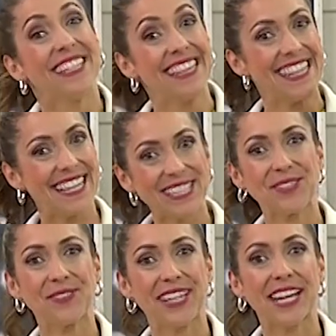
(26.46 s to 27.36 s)
In this
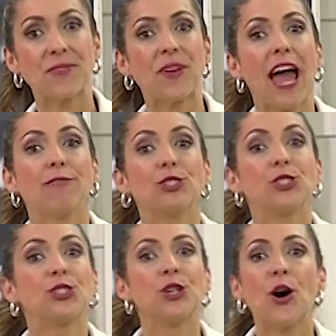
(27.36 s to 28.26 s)
week, and we have
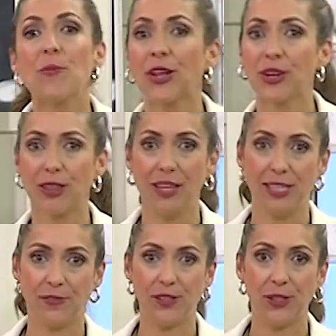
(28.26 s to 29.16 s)
so many good
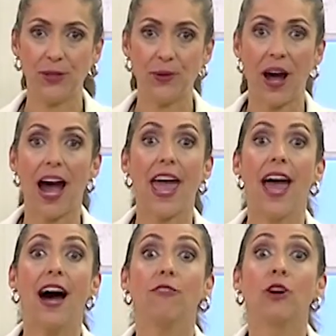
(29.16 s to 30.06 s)
things for you. I
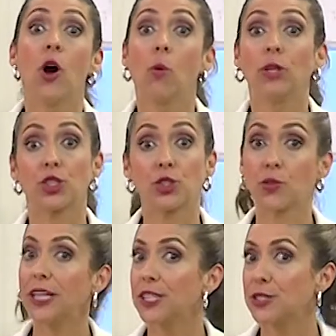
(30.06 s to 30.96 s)
have what's
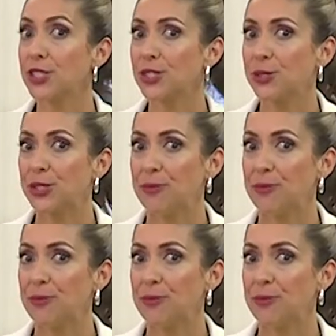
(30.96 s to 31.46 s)
trending on social